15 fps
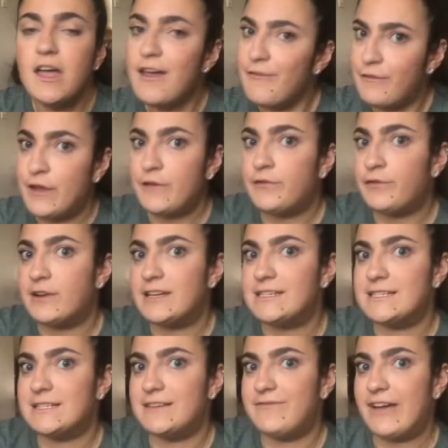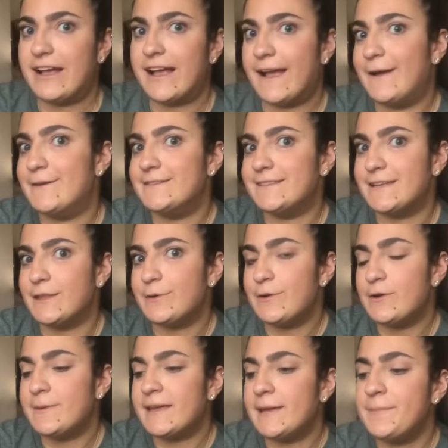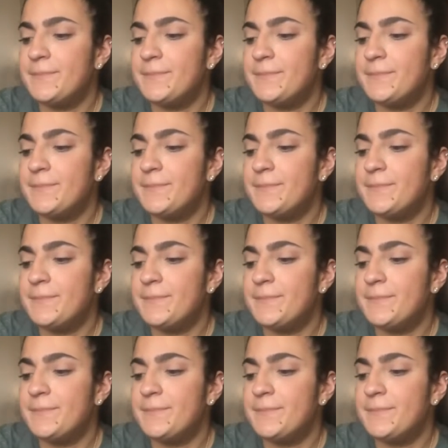feel free to live vicariously through me.